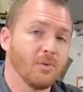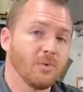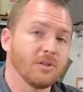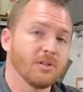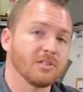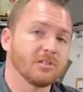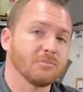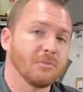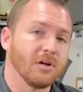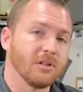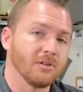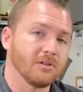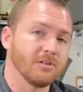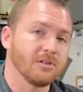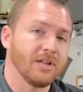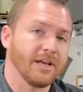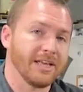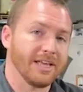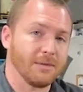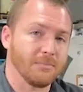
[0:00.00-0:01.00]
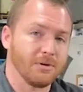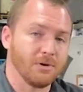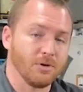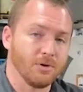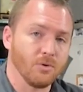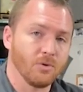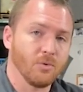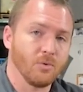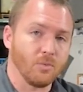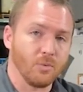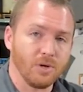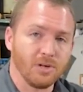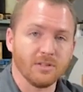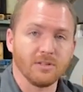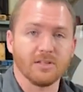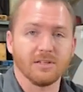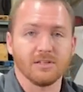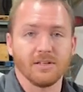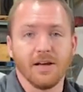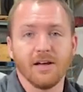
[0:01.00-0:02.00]
with a smaller diameter wheel
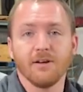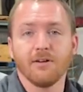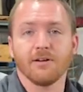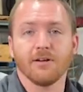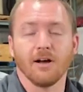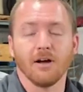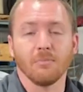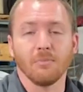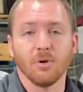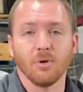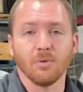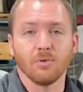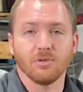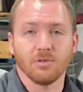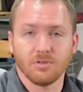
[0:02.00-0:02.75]
and tire combo,